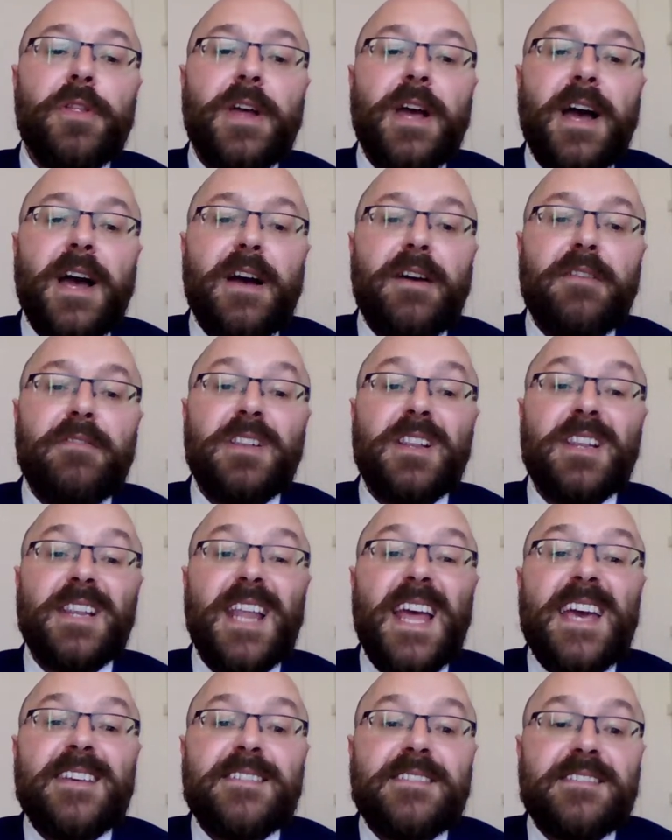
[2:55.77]
have
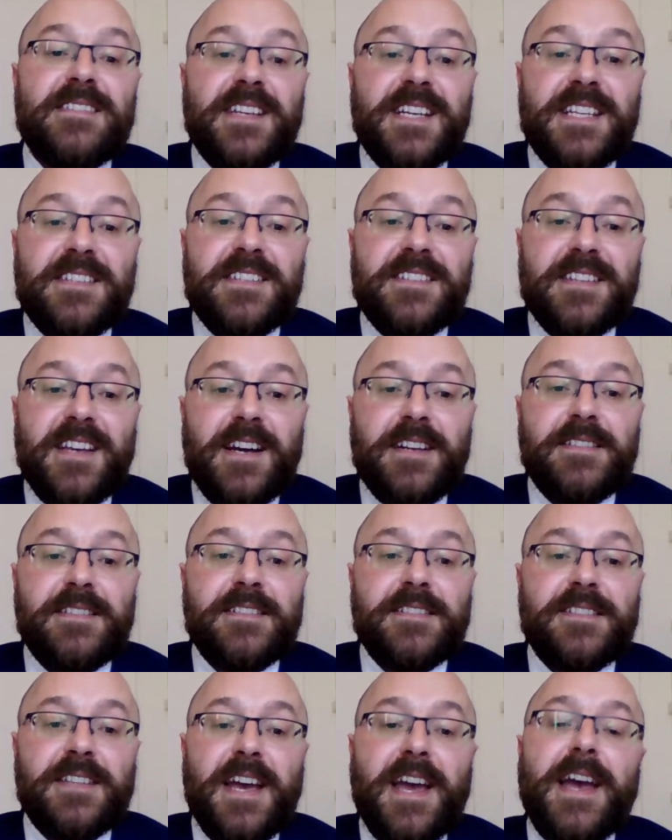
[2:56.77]
less insight
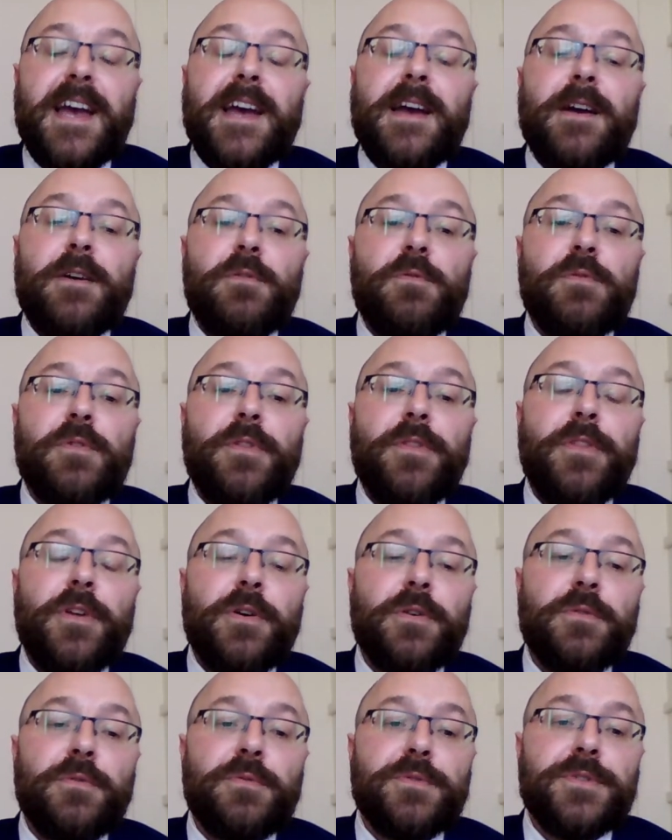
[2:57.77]
as to how
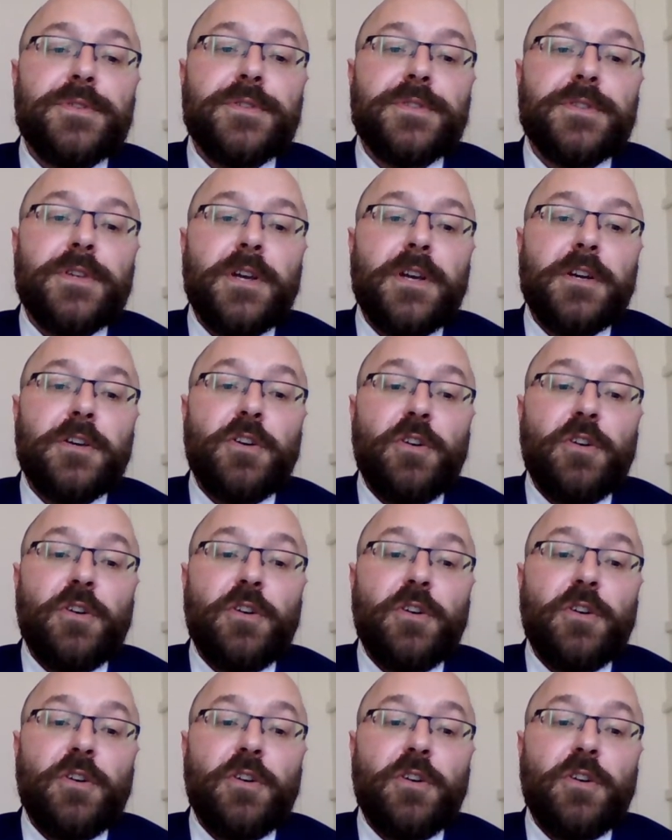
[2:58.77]
those